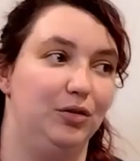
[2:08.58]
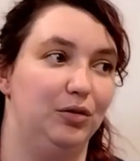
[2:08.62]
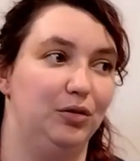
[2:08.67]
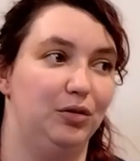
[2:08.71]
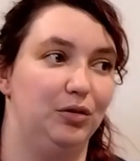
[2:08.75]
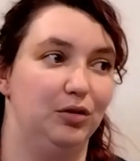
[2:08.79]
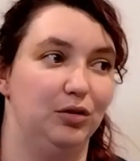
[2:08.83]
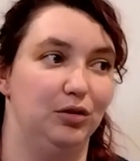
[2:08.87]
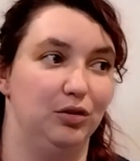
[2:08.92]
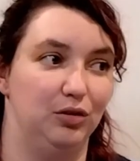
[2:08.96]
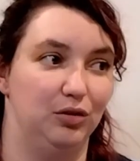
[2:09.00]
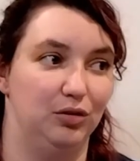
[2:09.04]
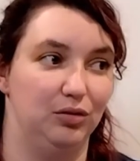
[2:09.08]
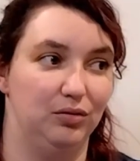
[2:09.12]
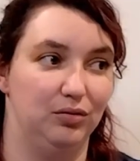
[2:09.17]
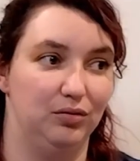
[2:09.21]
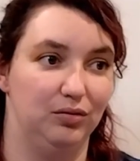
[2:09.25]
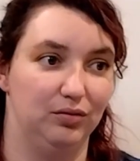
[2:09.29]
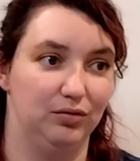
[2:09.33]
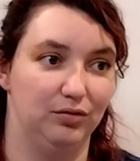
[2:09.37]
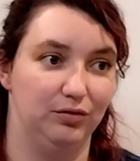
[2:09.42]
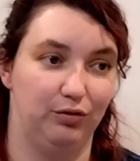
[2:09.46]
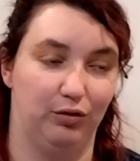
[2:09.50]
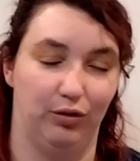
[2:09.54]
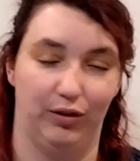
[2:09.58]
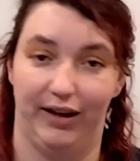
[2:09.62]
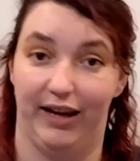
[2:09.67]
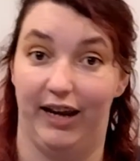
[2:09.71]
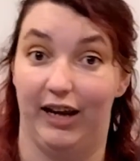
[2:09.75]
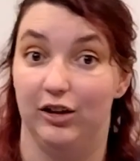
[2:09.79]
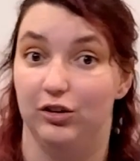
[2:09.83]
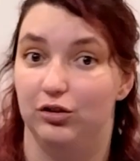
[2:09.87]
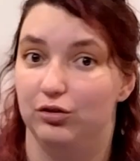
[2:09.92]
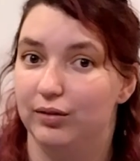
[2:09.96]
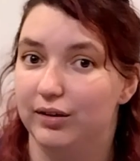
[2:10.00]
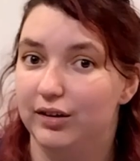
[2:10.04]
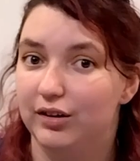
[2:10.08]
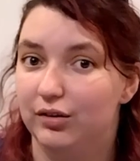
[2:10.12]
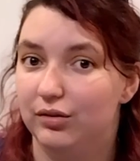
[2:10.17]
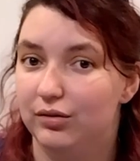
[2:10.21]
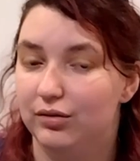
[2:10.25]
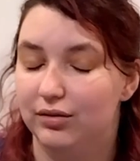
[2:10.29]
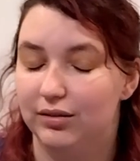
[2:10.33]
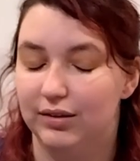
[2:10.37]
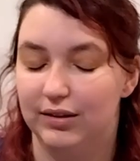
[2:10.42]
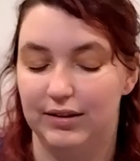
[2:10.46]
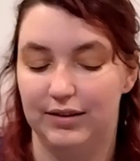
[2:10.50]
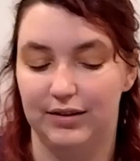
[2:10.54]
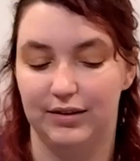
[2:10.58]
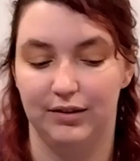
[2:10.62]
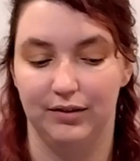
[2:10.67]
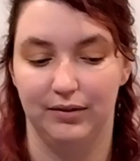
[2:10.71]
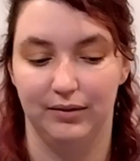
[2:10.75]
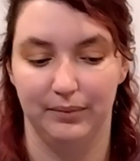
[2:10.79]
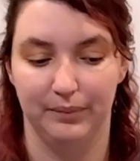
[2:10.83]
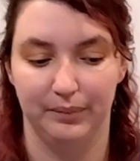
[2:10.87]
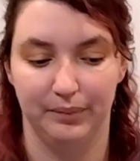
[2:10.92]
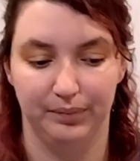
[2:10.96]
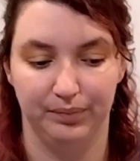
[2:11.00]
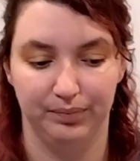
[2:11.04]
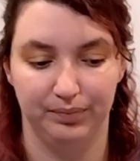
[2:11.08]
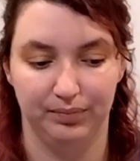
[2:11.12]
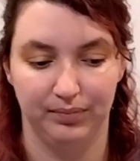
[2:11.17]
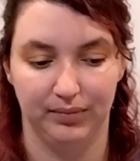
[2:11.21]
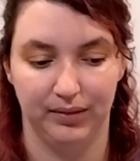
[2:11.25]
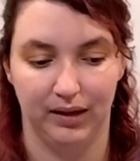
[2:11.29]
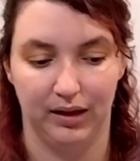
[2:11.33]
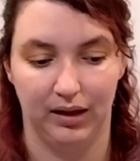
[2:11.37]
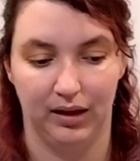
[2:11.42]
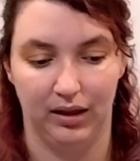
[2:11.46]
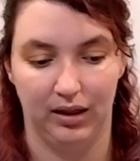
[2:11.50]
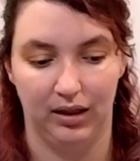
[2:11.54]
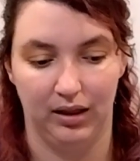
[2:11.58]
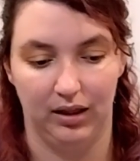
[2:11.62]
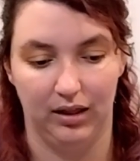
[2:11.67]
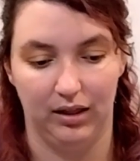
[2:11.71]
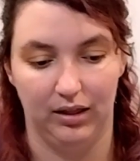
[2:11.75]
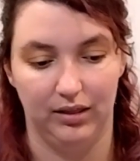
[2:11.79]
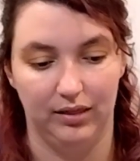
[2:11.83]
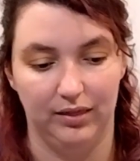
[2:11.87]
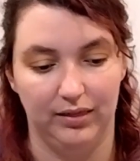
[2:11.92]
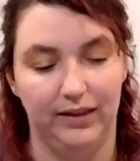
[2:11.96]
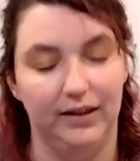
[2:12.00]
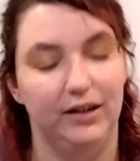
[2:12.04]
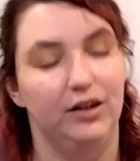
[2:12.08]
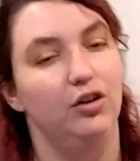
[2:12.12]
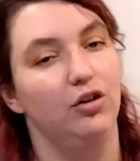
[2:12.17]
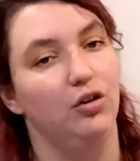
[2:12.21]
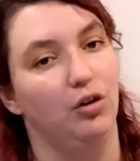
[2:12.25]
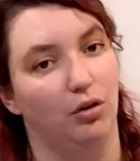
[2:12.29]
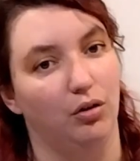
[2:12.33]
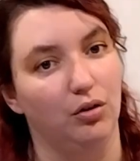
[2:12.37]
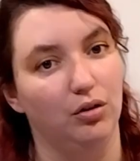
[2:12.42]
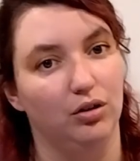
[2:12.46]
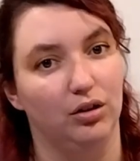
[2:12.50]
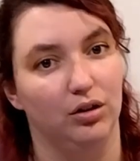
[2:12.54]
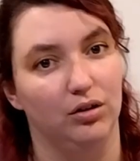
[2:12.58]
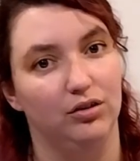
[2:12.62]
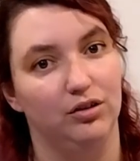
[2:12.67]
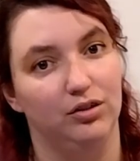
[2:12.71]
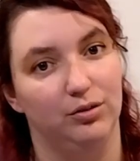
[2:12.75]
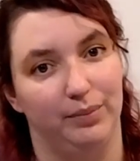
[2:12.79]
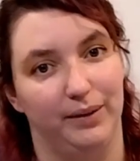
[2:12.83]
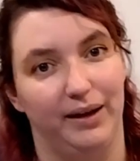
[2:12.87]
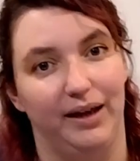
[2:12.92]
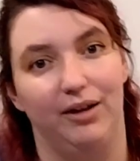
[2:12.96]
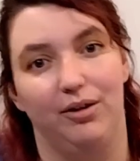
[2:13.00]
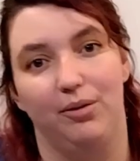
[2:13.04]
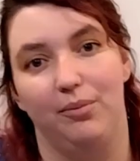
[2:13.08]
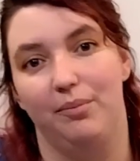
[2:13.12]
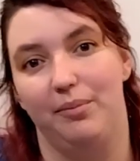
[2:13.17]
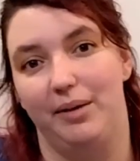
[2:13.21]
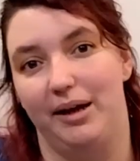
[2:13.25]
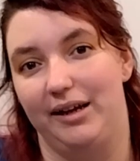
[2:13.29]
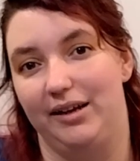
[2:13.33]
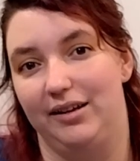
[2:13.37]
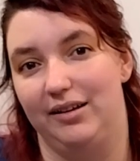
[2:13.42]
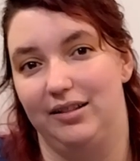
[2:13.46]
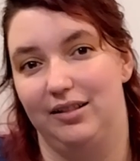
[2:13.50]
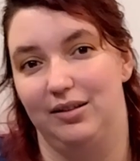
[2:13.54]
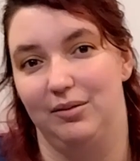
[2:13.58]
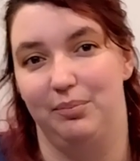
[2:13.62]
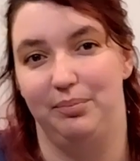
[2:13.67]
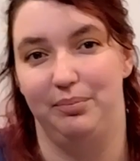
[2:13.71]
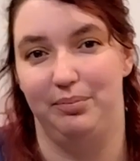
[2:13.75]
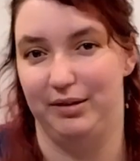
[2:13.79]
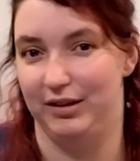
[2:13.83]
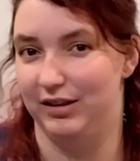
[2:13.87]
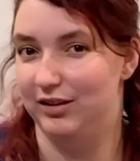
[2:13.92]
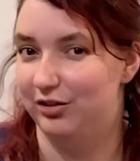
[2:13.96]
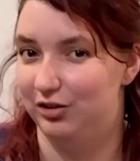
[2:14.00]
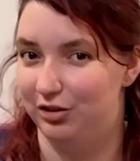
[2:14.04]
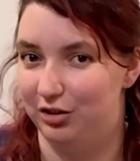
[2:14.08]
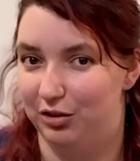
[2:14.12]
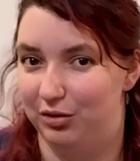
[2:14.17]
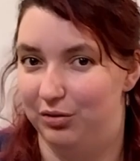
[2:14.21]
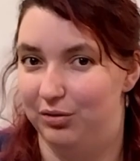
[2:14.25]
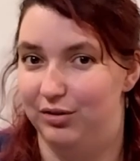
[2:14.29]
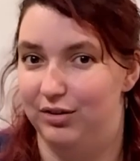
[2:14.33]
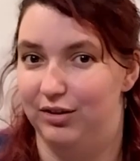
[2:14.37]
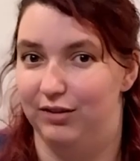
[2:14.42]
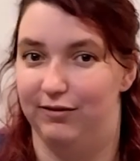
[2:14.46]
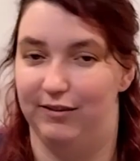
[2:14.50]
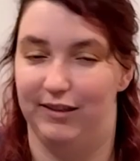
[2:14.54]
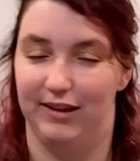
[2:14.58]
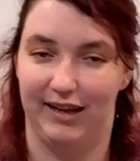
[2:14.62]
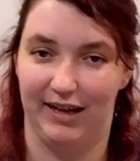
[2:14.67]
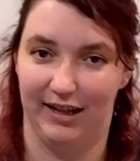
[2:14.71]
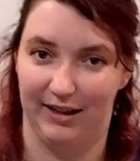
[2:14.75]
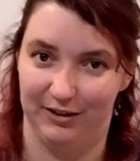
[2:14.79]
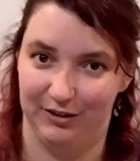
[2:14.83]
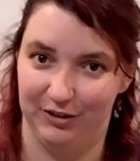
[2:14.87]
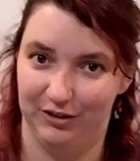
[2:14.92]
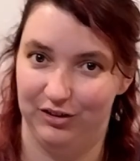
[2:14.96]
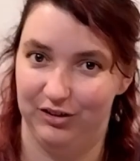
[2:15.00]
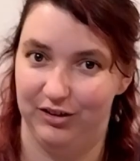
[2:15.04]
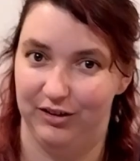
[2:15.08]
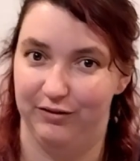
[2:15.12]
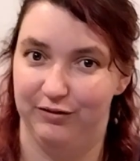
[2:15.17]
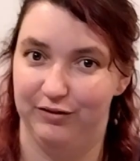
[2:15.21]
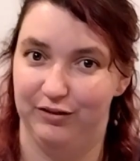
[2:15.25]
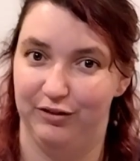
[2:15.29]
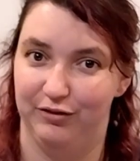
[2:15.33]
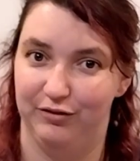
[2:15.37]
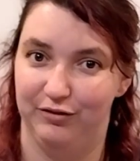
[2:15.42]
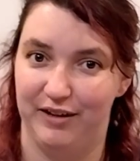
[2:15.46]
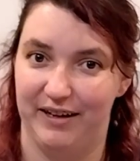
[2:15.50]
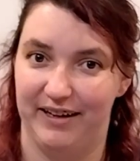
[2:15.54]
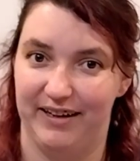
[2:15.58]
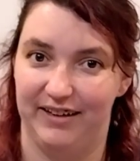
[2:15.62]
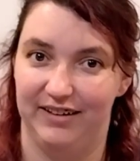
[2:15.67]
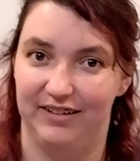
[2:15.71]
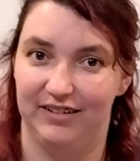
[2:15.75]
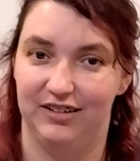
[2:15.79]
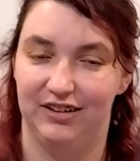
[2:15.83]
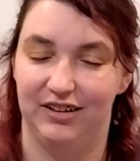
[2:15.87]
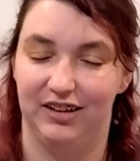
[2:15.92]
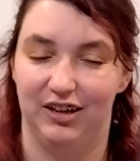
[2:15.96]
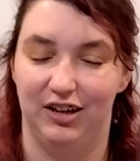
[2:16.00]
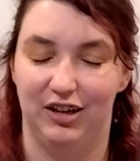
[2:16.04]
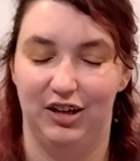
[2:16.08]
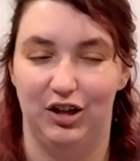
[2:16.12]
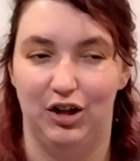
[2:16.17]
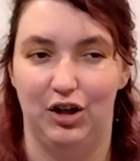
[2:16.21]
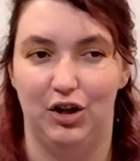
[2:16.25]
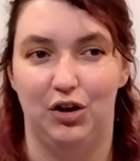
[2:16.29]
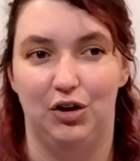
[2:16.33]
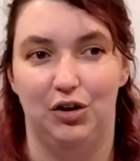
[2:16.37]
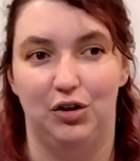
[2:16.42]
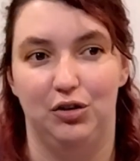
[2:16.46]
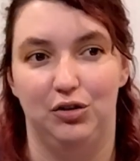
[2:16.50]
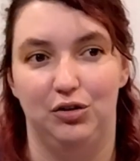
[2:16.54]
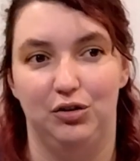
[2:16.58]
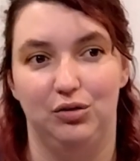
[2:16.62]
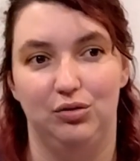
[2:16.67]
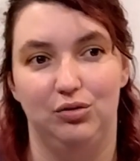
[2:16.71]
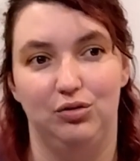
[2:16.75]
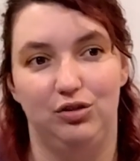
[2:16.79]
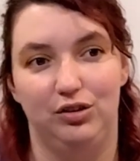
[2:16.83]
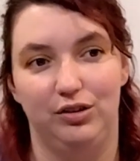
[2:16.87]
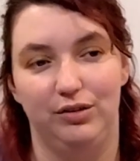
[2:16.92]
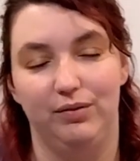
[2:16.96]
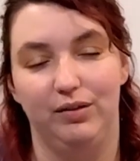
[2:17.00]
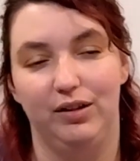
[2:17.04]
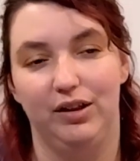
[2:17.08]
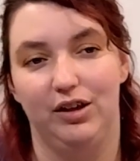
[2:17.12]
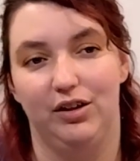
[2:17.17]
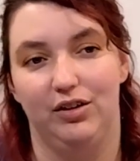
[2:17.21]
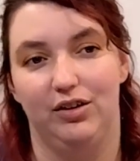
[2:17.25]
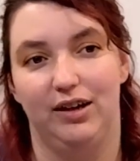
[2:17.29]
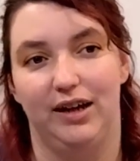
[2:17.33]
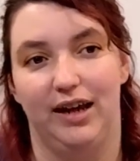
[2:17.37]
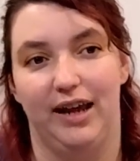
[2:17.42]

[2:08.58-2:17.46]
your 40k dreadnoughts. They're not going to be able to make the best use of the colour shift effect. You're generally going